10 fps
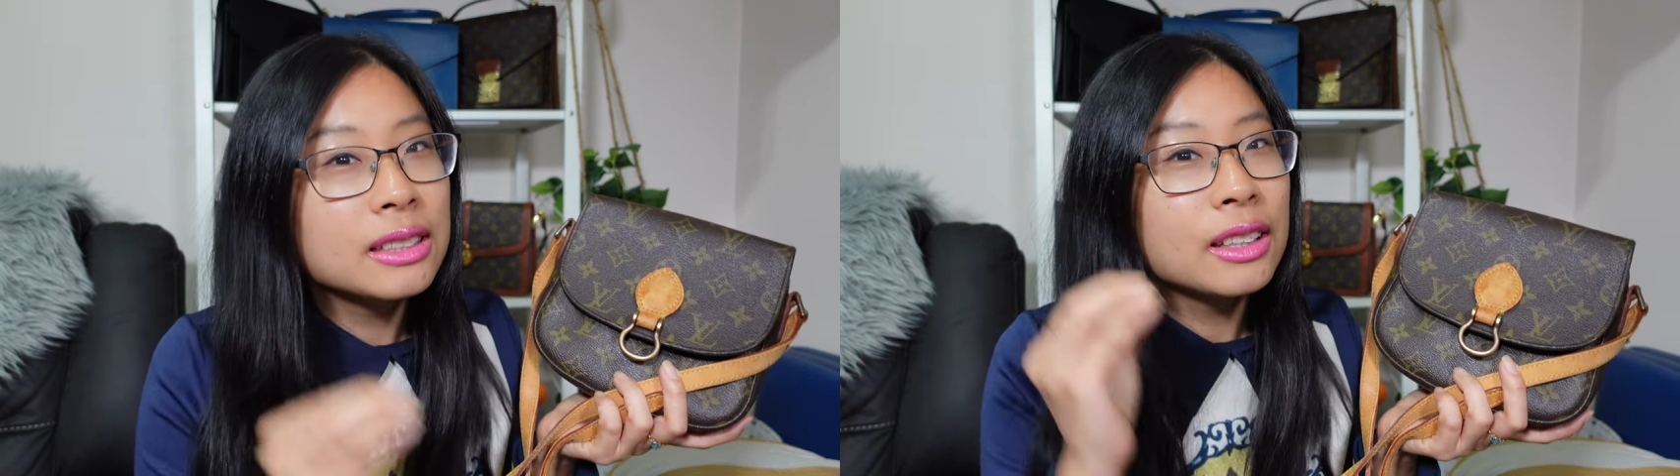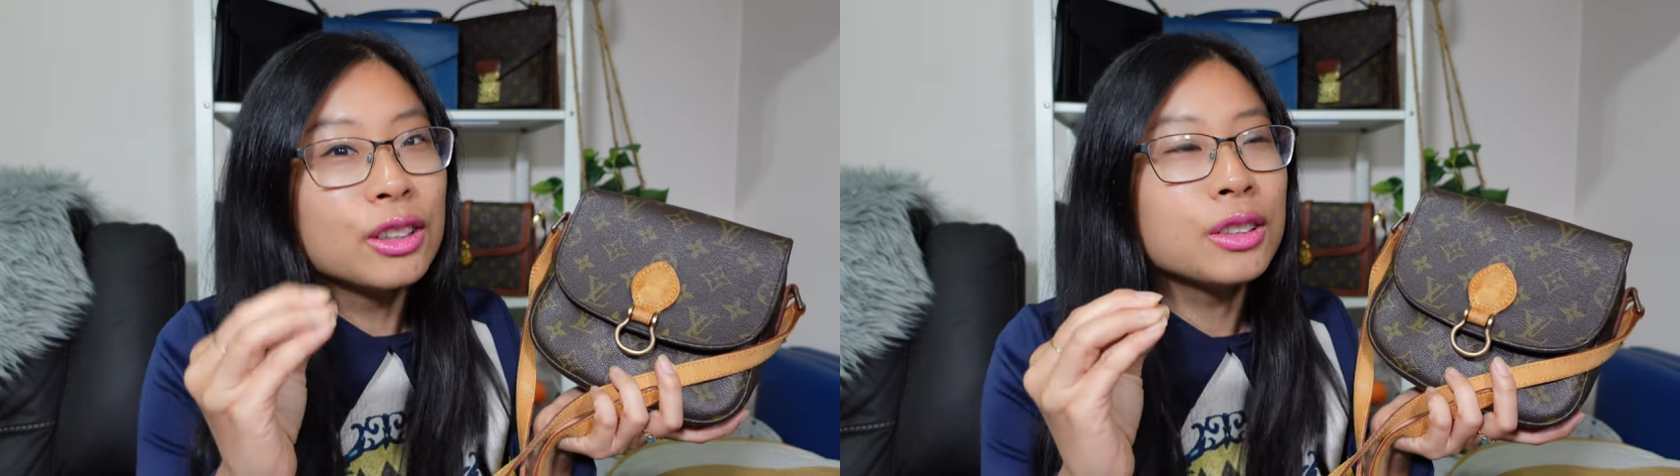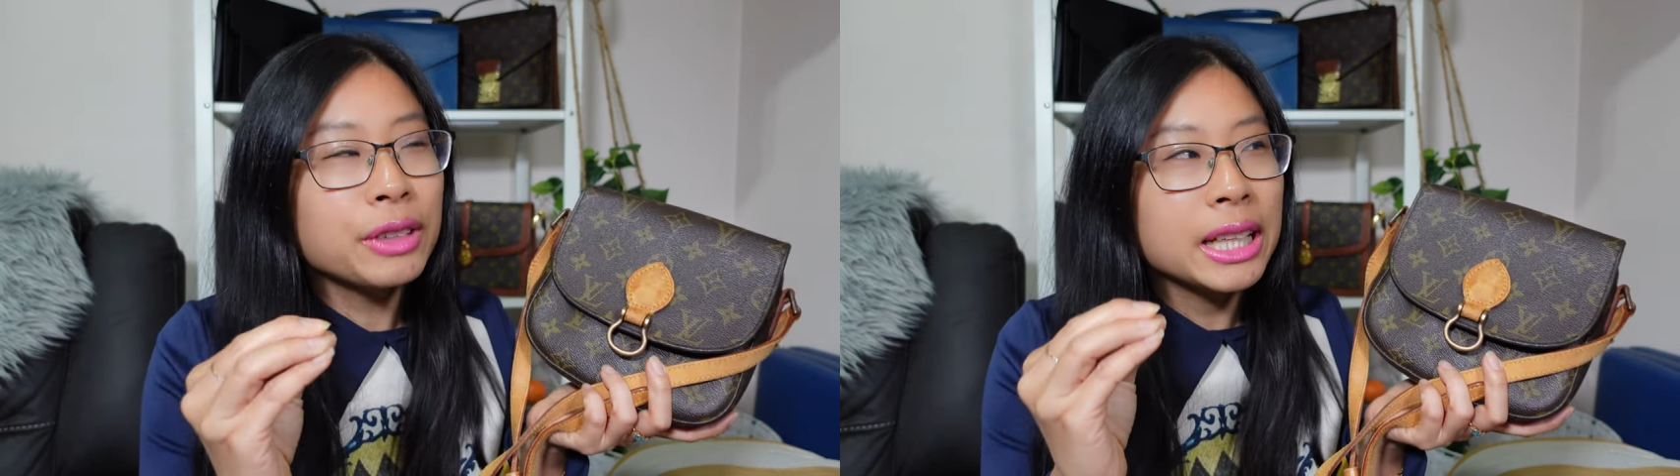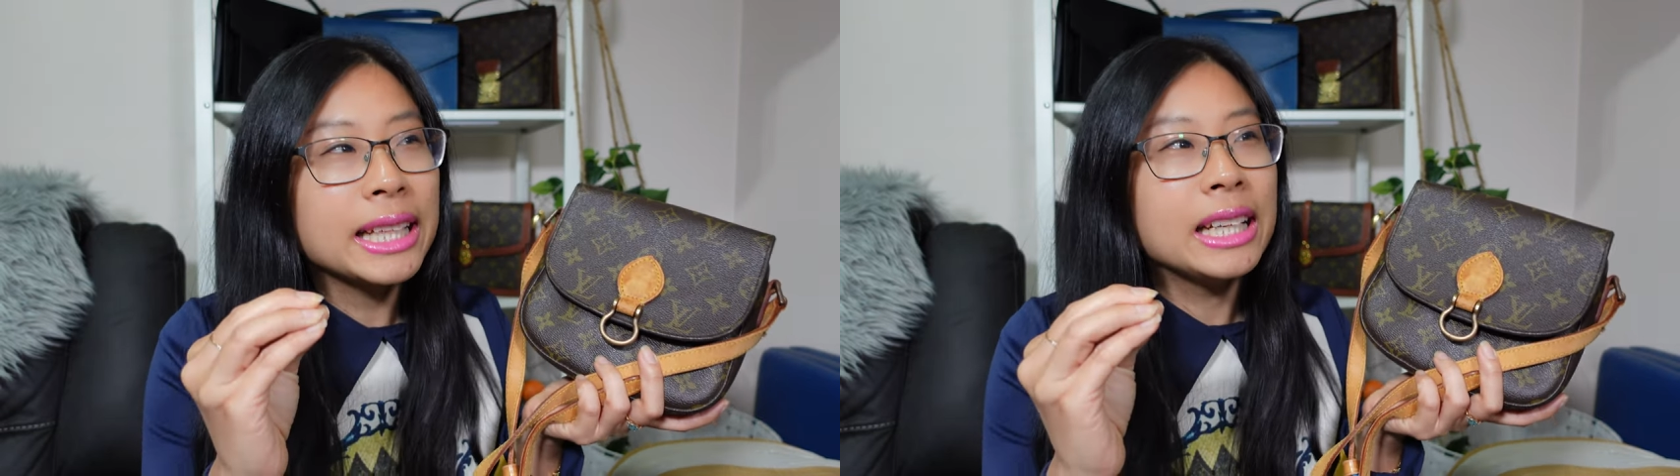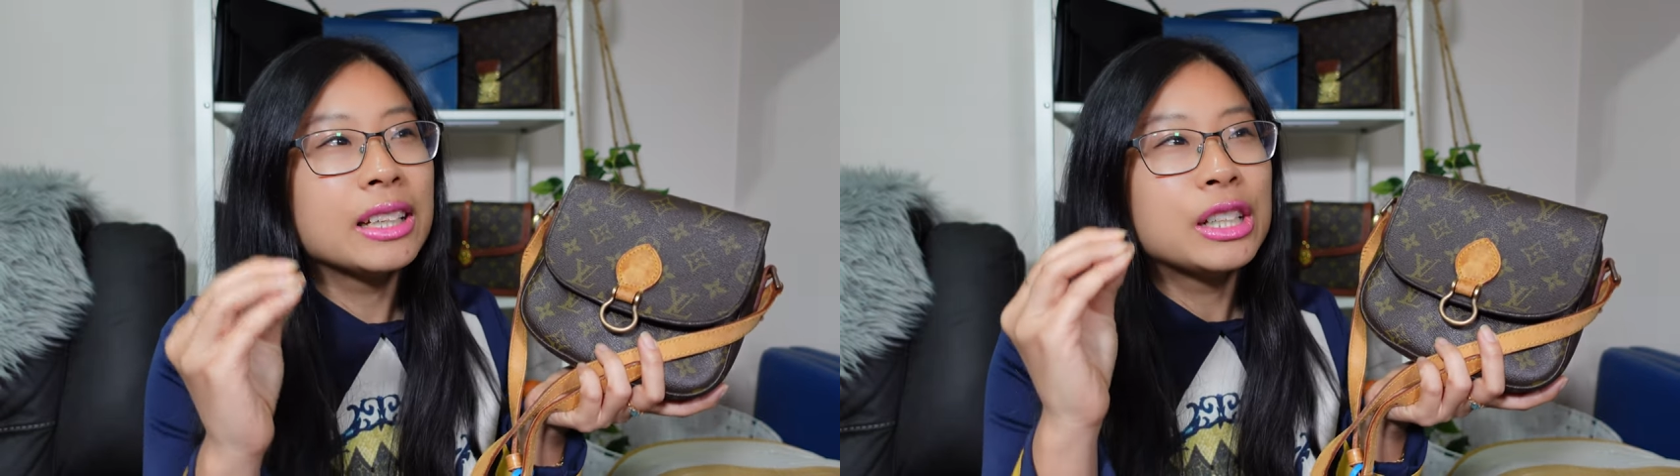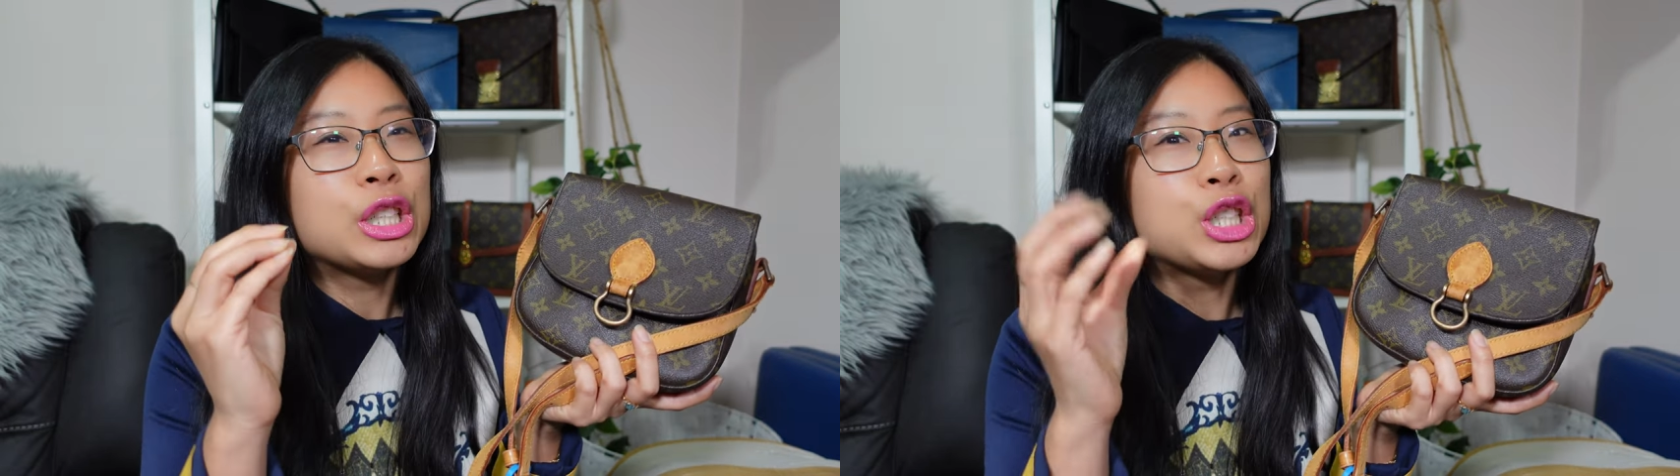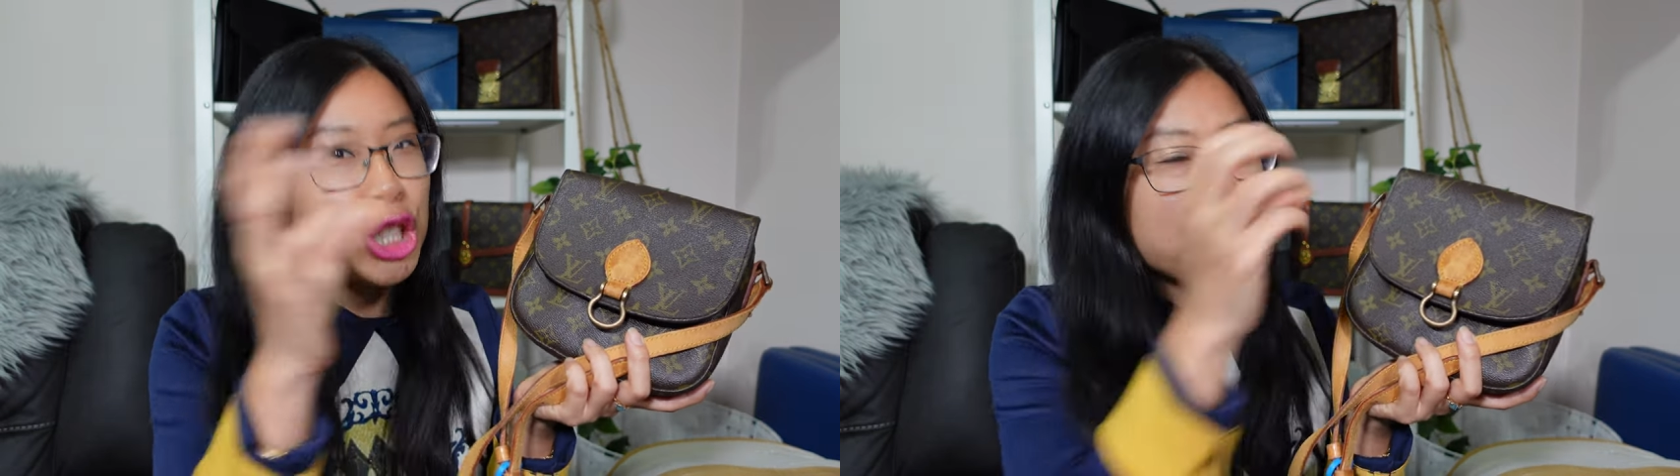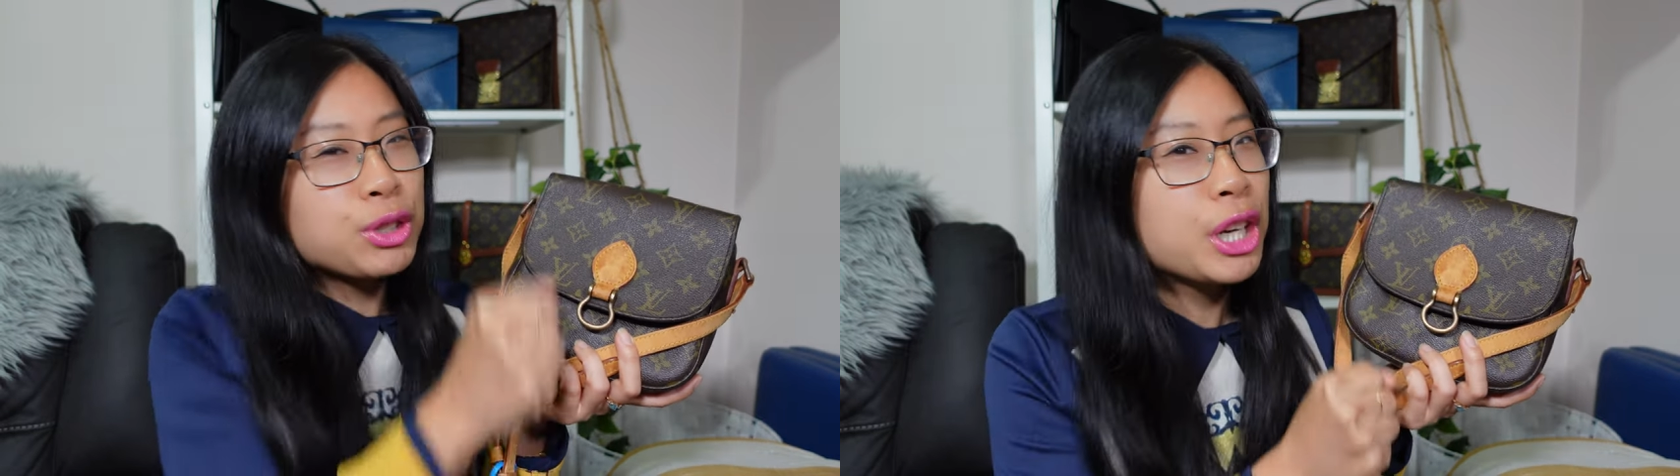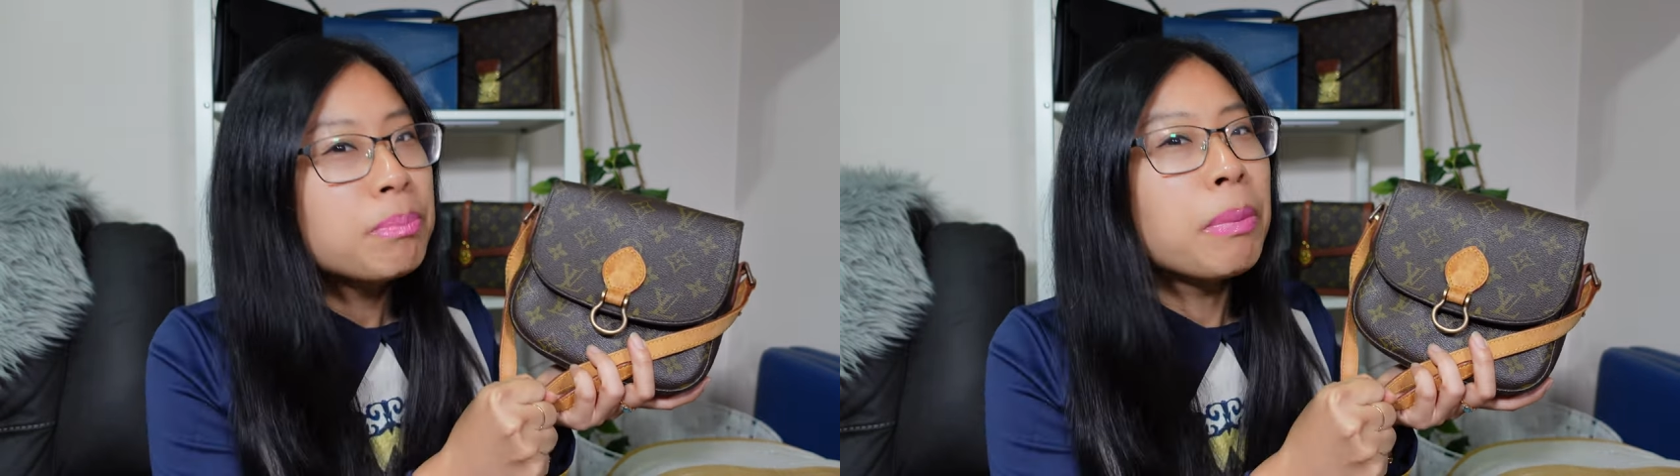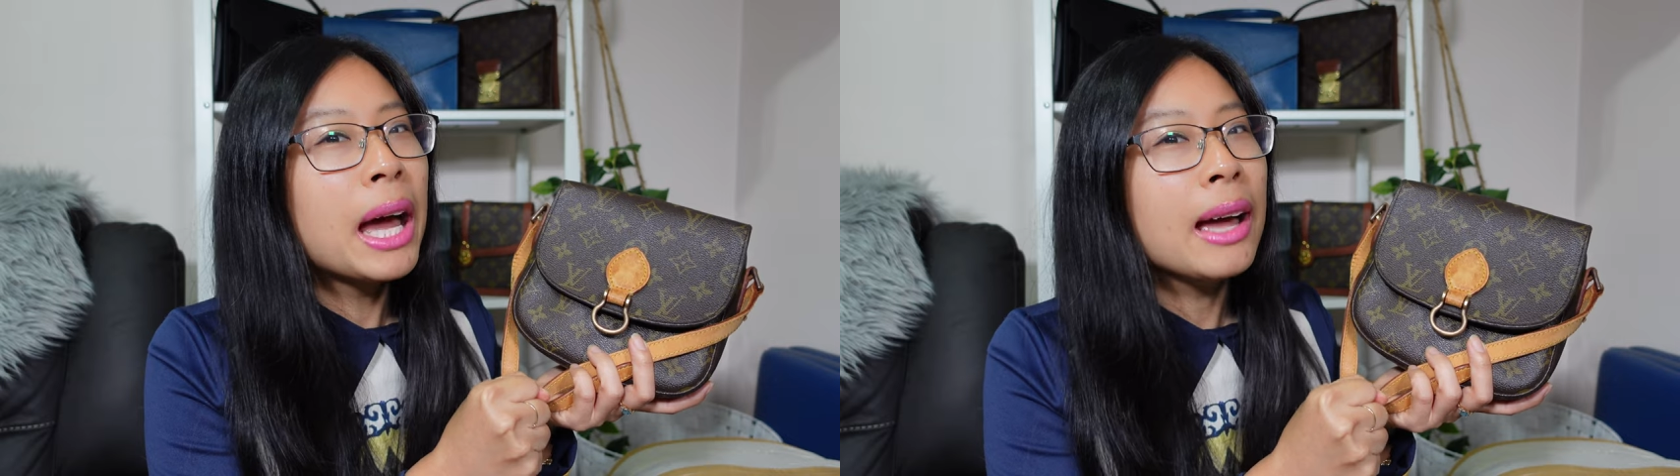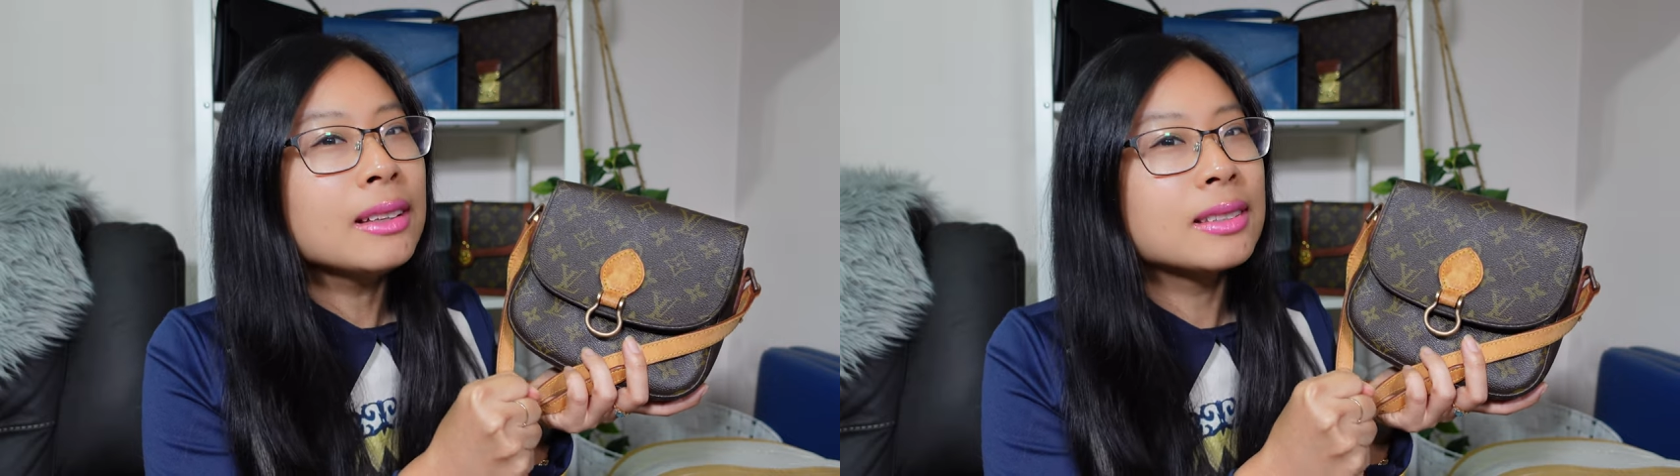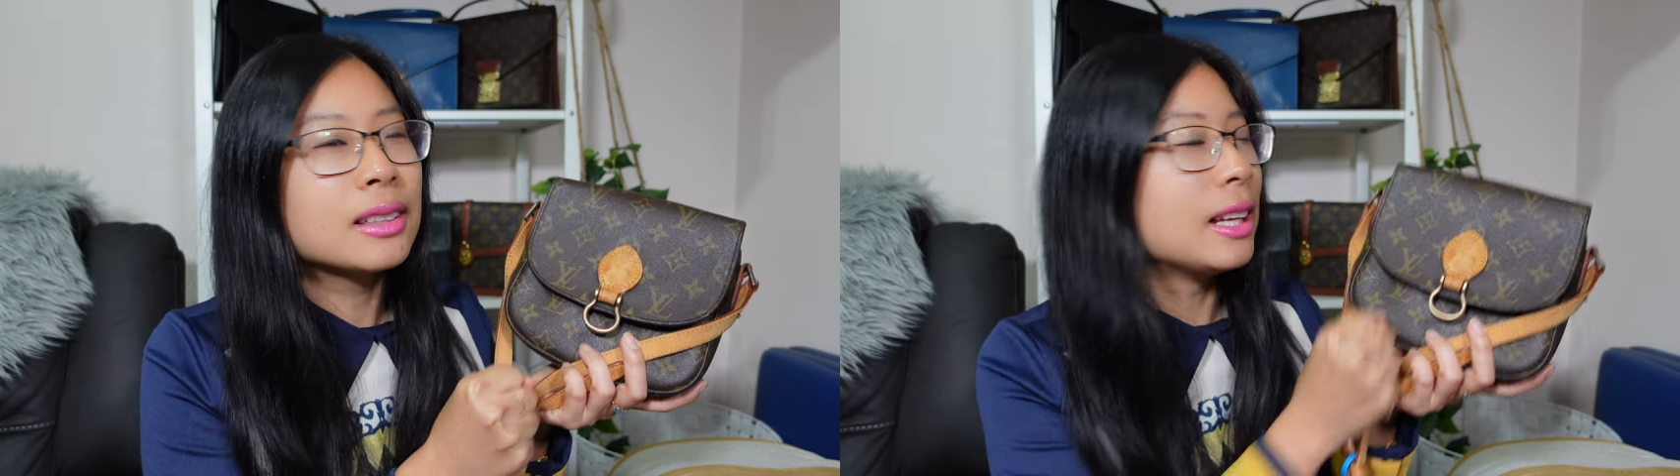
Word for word: they're not really cheap, cheap bags.